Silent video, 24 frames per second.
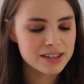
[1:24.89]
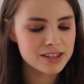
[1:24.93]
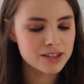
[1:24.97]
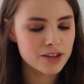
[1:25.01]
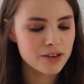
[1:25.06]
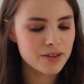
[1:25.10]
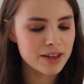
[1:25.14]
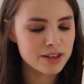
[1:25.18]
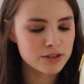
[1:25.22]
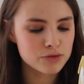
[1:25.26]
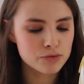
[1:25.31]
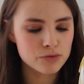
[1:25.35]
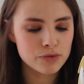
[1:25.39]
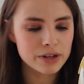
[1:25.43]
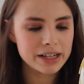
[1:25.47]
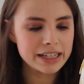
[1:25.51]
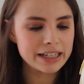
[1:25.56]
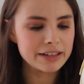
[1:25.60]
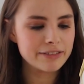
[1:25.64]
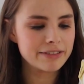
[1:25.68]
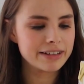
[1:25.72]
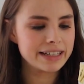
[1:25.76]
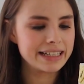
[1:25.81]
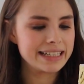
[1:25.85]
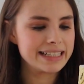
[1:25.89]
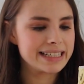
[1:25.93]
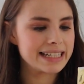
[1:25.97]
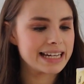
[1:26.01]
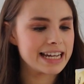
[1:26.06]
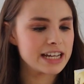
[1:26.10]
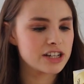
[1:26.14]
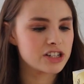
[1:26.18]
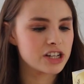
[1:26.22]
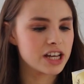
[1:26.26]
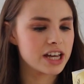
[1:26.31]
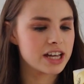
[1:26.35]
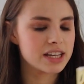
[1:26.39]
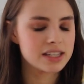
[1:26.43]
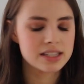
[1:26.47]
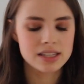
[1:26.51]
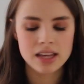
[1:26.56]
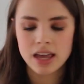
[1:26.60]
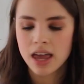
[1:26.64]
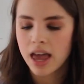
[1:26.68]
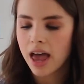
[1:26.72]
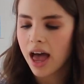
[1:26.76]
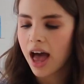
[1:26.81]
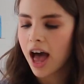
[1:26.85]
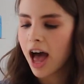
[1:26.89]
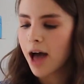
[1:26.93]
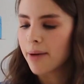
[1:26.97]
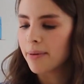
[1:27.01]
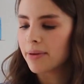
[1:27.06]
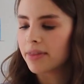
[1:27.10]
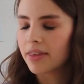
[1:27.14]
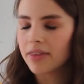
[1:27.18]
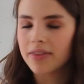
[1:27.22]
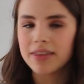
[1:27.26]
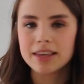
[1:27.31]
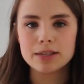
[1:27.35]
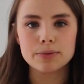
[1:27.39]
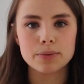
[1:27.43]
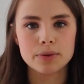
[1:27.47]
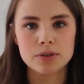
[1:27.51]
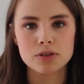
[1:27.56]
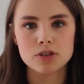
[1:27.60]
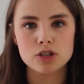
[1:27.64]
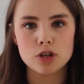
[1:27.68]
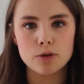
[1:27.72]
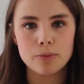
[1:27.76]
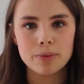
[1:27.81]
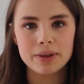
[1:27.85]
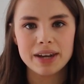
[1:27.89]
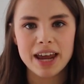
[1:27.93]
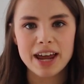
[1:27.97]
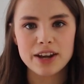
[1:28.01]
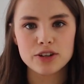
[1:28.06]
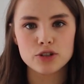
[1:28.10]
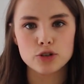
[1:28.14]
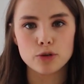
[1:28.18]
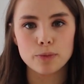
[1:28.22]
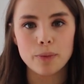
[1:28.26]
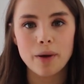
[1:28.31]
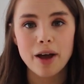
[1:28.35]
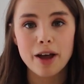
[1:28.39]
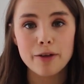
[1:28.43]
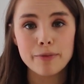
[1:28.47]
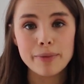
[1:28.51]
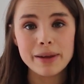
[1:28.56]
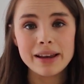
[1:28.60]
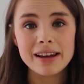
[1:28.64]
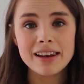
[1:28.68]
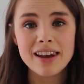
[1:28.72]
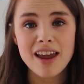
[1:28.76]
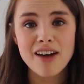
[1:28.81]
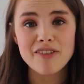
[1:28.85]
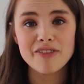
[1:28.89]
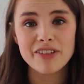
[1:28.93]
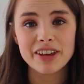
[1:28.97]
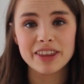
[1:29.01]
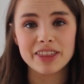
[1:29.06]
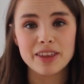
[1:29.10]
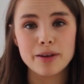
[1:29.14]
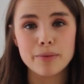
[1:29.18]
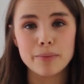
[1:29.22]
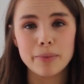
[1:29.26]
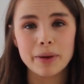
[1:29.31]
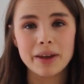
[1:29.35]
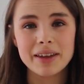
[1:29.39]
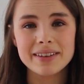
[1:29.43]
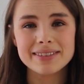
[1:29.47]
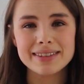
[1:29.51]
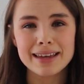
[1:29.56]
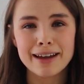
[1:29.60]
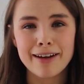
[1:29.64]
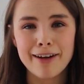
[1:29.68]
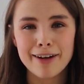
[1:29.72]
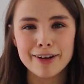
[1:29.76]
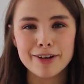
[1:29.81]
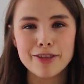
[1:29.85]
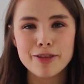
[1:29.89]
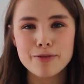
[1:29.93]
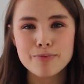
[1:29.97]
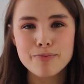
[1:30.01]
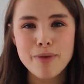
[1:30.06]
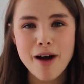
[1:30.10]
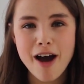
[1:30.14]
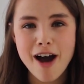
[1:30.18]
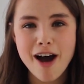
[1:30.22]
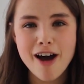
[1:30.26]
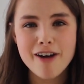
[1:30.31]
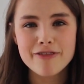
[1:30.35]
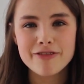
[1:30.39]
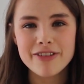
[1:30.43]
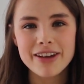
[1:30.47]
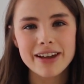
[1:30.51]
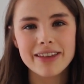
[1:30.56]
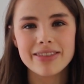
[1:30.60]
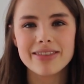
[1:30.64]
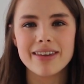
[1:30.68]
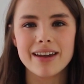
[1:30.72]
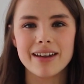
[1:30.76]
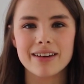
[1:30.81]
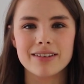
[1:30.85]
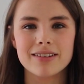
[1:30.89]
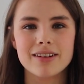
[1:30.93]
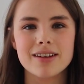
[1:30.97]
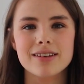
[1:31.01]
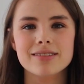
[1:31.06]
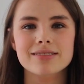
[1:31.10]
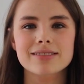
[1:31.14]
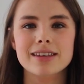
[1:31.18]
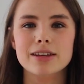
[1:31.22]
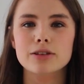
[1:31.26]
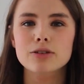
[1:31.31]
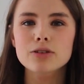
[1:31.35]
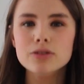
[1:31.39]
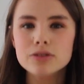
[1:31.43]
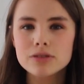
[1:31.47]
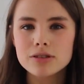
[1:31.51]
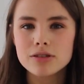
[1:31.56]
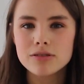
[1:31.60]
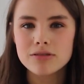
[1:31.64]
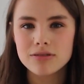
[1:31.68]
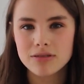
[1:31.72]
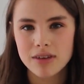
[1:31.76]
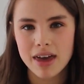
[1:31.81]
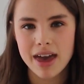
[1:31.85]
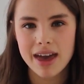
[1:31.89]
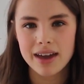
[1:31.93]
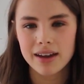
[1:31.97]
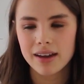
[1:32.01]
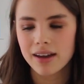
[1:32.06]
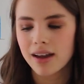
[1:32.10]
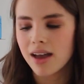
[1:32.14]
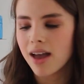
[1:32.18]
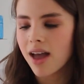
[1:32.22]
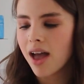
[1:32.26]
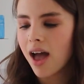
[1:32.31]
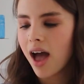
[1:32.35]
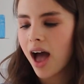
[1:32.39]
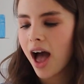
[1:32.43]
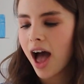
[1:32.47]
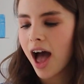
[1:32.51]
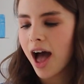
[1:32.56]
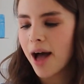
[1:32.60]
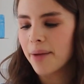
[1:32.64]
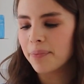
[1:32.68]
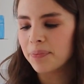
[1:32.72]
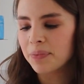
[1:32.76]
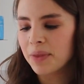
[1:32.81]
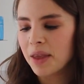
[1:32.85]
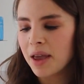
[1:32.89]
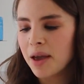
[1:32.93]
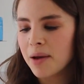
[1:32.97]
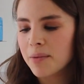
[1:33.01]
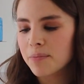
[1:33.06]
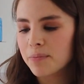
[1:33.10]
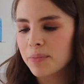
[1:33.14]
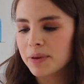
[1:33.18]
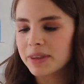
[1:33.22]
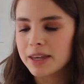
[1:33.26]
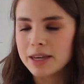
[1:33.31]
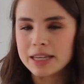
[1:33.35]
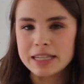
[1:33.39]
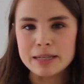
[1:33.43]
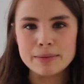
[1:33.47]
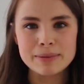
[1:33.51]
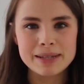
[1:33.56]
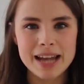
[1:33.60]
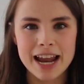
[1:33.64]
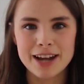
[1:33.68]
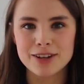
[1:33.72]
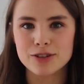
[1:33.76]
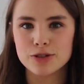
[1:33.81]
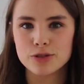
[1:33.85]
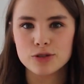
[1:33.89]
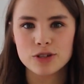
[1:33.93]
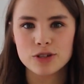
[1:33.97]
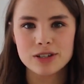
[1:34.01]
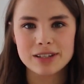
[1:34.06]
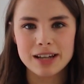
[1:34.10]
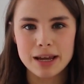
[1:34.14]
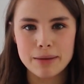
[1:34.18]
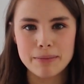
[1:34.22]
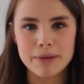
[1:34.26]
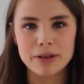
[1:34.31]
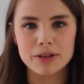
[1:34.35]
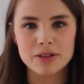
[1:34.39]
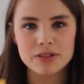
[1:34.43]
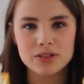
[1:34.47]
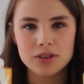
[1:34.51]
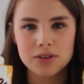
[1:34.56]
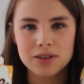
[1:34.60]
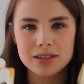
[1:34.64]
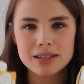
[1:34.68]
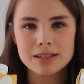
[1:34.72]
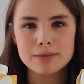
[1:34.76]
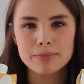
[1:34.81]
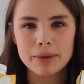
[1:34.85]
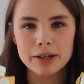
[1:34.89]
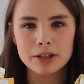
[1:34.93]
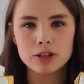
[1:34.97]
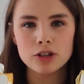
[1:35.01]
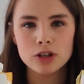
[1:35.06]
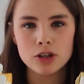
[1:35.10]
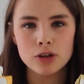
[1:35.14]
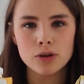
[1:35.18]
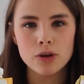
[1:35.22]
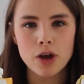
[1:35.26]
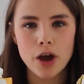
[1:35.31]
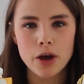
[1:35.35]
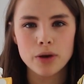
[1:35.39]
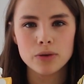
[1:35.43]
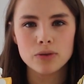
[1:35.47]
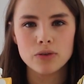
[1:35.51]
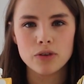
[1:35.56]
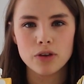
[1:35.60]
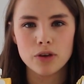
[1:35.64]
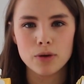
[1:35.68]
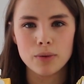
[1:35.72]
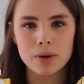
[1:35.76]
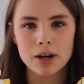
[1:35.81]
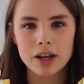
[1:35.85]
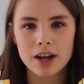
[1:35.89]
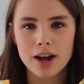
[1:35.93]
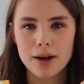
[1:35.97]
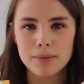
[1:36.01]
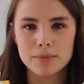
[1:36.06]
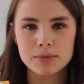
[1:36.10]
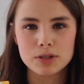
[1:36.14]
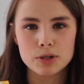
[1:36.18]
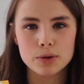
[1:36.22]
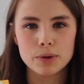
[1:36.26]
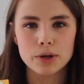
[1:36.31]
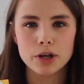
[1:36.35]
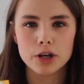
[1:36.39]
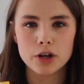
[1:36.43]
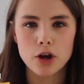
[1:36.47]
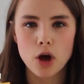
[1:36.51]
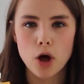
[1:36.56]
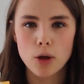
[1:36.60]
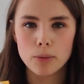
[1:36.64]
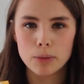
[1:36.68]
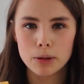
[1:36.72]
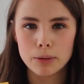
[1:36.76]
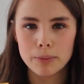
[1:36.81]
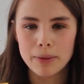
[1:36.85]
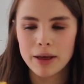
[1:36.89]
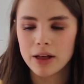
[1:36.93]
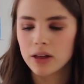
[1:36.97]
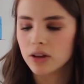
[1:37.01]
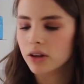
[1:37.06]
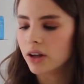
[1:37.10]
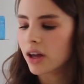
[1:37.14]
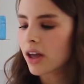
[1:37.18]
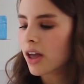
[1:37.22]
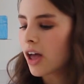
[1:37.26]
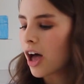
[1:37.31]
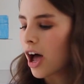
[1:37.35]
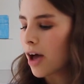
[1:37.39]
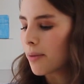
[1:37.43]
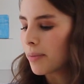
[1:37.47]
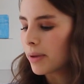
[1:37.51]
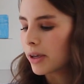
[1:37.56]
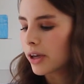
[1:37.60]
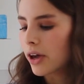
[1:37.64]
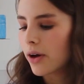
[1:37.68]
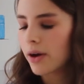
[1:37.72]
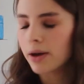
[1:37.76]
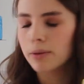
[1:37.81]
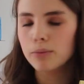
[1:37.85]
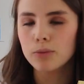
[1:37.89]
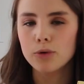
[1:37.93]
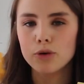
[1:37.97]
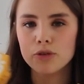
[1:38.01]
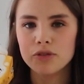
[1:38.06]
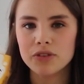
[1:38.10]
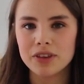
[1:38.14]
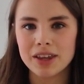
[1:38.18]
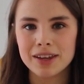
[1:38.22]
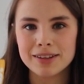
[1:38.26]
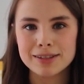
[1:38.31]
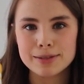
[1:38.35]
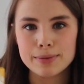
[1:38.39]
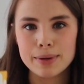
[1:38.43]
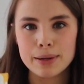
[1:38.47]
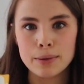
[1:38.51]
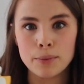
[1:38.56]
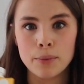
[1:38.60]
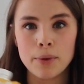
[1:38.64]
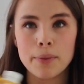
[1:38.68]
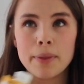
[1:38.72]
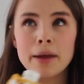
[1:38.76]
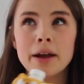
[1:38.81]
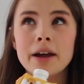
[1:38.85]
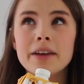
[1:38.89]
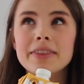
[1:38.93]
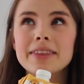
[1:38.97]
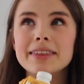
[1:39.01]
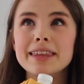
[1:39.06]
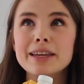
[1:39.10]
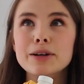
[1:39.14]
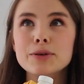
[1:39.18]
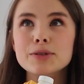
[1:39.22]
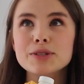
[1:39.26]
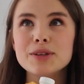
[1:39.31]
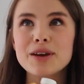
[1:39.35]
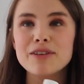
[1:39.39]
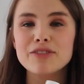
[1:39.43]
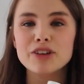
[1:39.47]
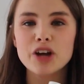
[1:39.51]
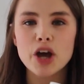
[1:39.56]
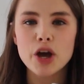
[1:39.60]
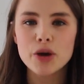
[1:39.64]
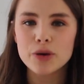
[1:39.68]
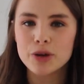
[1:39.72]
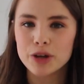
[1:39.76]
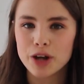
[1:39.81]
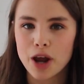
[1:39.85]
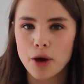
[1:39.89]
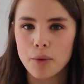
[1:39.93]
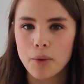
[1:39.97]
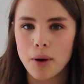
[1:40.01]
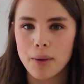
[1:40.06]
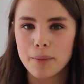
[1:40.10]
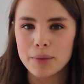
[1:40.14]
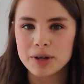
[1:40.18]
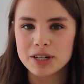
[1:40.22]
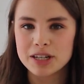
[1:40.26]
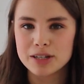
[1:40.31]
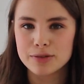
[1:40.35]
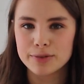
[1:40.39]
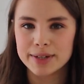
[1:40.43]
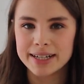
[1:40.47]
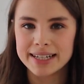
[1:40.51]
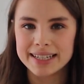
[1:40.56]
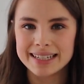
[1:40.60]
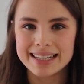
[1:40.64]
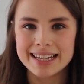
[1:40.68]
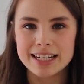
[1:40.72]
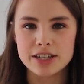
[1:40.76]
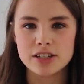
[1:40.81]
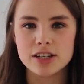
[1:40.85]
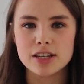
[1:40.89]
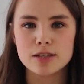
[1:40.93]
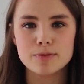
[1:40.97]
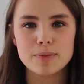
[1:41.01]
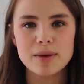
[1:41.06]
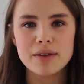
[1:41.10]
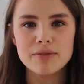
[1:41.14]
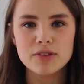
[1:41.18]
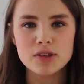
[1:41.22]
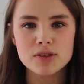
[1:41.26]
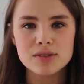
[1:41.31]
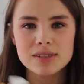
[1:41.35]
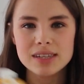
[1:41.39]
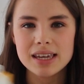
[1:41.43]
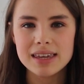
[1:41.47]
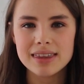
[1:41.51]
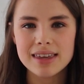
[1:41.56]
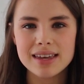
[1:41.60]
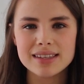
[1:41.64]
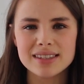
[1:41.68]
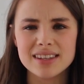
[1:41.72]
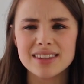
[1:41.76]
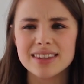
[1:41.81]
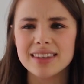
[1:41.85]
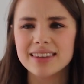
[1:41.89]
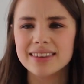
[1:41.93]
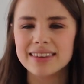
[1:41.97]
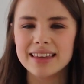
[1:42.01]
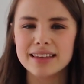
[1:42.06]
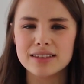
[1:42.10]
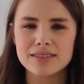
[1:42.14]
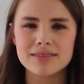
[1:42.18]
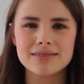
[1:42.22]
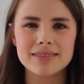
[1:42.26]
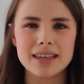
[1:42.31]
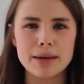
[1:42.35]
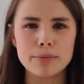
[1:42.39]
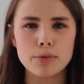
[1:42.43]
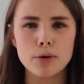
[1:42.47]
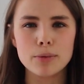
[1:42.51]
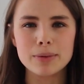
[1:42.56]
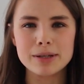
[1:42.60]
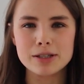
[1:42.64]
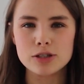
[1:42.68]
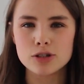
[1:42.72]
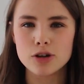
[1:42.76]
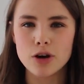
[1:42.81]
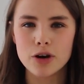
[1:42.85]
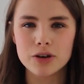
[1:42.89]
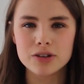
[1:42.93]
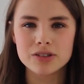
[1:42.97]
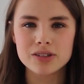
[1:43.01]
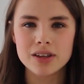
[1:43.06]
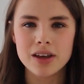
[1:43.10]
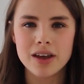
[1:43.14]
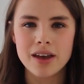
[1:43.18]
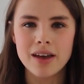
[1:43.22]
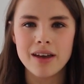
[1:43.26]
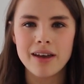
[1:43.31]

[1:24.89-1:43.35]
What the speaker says: So that's really, really delicious. And then this one's super natural, but I've been loving them because they're kind of the perfect thickness. They're not too thick, but they're substantial, just like milk. So this is my new go-to when it comes to a good almond milk. I've been going more for the unsweetened one, but I think we also have a coconut one, which is really delicious. But if you see this, I think they're probably stocked